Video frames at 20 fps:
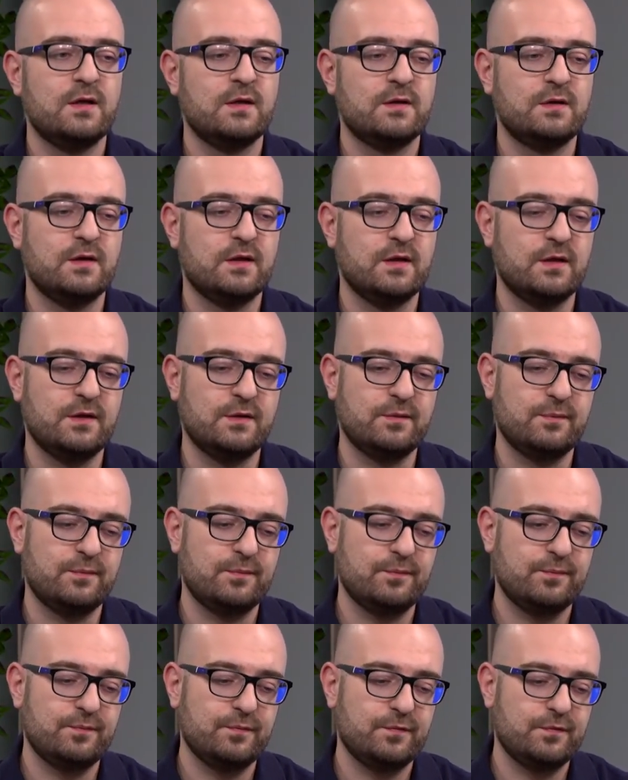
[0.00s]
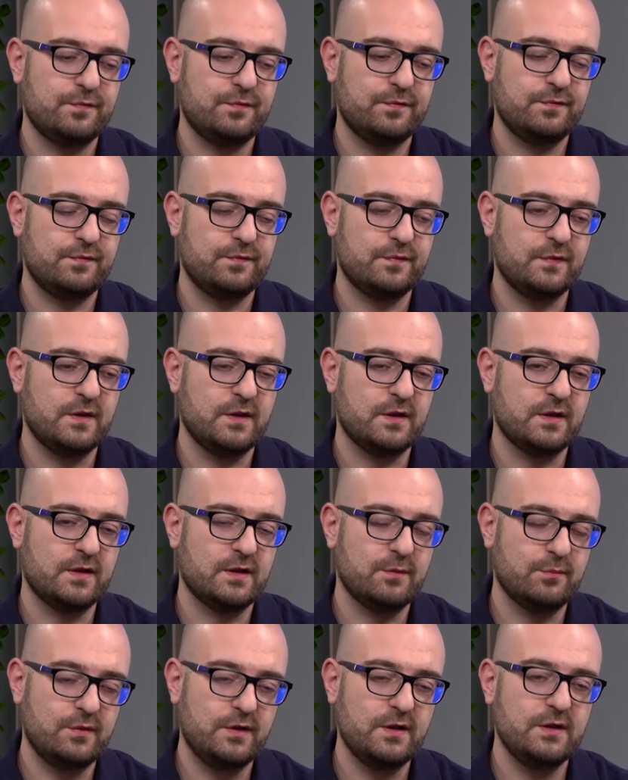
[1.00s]
the
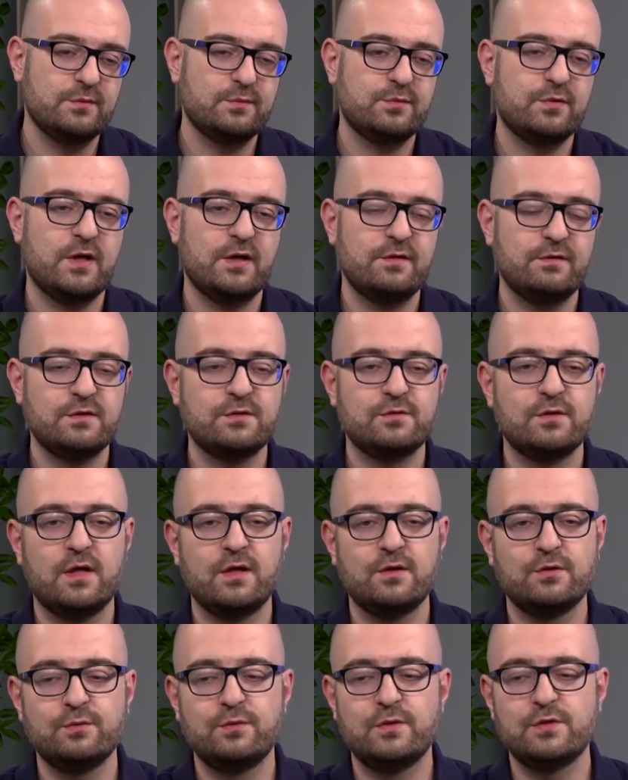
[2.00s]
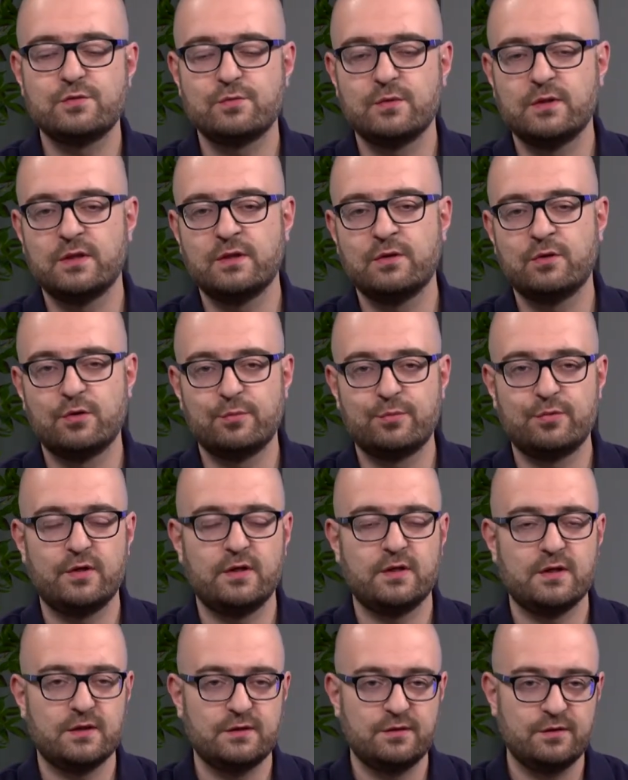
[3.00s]
complete private round, which will
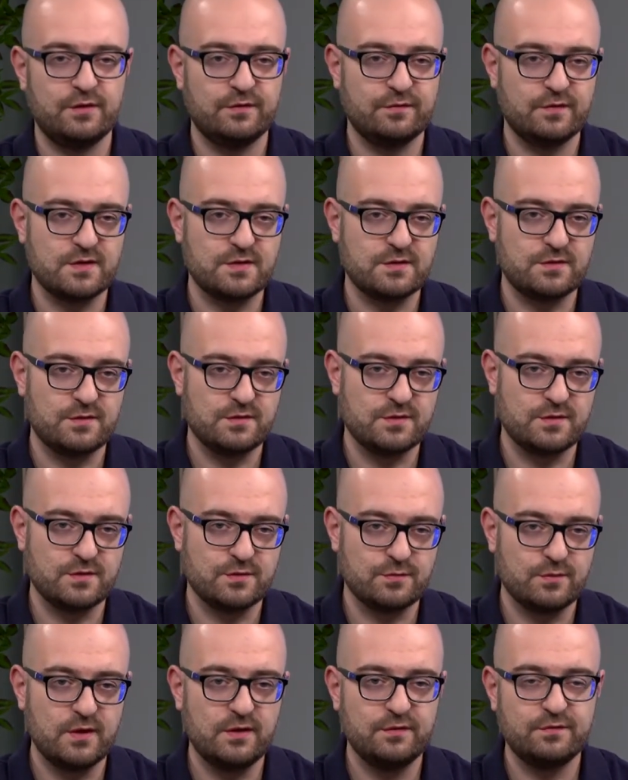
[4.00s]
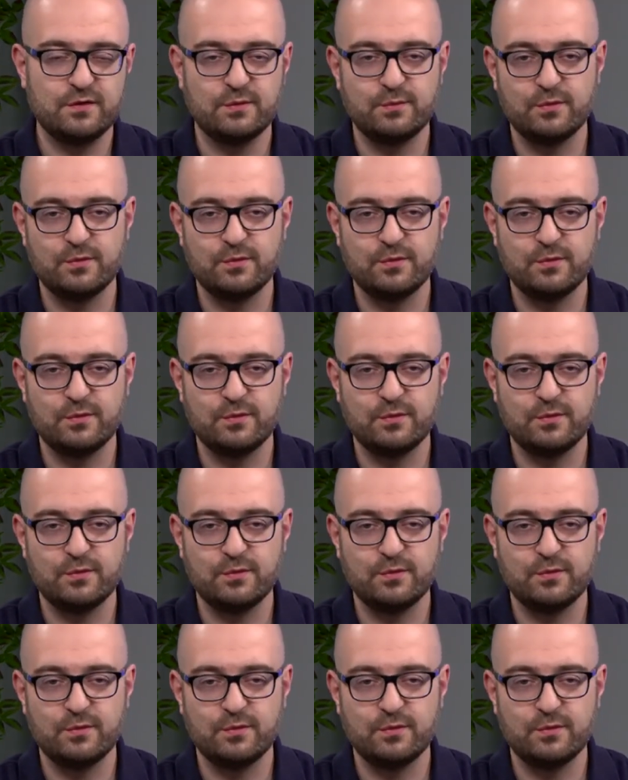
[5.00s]
incorporate other investors as well from